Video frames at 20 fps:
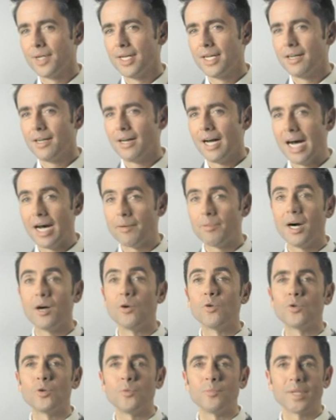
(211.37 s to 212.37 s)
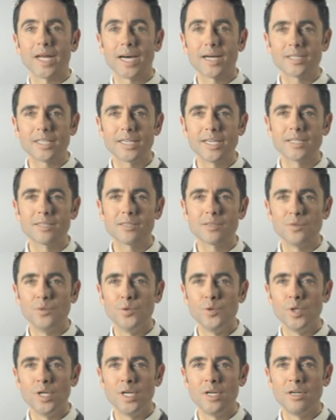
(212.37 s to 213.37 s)
but they also include evening
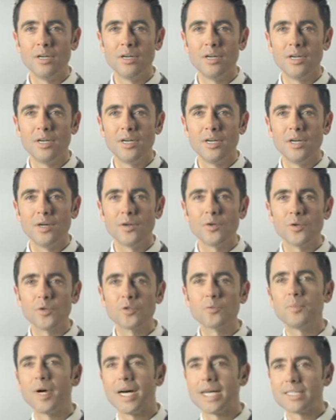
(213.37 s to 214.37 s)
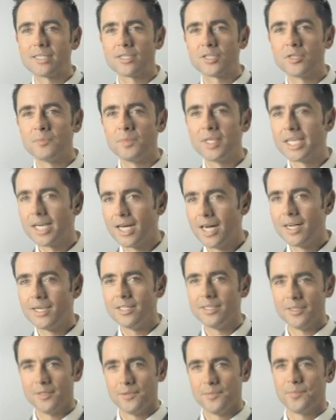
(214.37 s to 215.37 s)
primrose and alkaline
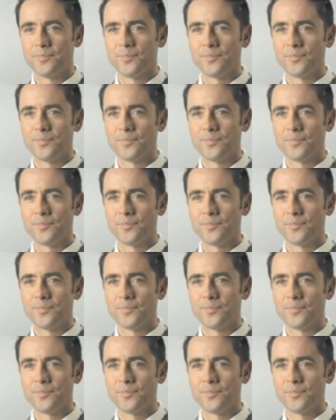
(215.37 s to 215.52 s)
minerals.